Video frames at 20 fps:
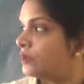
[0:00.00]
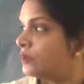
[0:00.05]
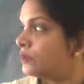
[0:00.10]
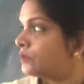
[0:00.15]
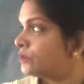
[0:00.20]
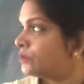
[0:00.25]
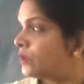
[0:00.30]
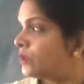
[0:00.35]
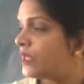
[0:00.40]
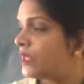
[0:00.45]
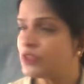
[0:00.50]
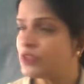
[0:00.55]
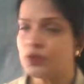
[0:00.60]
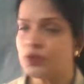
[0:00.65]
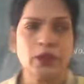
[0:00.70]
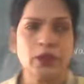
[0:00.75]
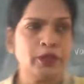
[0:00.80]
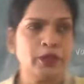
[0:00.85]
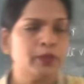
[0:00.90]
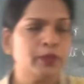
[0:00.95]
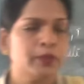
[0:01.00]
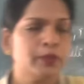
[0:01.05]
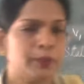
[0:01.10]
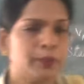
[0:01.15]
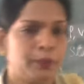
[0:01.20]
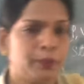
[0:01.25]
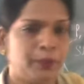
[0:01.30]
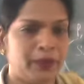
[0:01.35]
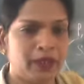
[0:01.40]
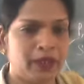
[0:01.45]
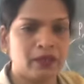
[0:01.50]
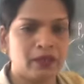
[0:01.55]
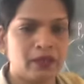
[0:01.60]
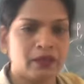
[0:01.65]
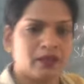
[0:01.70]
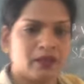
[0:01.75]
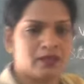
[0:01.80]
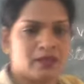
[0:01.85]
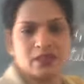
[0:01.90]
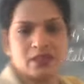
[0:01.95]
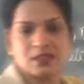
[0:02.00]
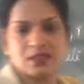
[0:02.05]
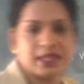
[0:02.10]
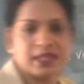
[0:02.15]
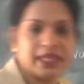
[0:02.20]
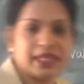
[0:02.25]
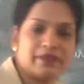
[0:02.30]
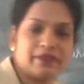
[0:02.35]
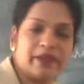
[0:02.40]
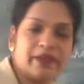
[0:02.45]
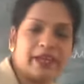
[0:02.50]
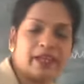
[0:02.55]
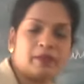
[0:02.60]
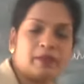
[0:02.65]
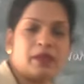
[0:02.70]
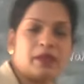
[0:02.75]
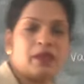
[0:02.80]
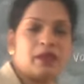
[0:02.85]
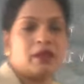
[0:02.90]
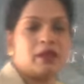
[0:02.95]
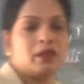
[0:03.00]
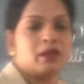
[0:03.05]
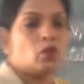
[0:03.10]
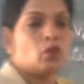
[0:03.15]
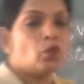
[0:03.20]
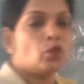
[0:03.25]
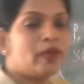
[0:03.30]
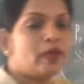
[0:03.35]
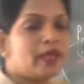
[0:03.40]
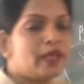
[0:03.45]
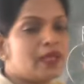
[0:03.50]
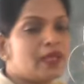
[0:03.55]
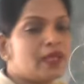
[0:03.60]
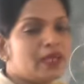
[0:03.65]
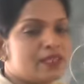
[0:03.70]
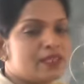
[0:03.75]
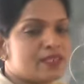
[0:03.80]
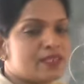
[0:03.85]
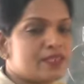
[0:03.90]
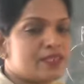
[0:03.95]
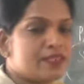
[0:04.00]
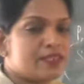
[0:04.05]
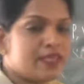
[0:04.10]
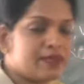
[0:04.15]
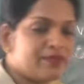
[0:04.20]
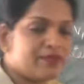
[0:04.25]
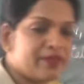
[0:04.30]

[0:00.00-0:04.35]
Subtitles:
So I told you P is a state variable, V is a state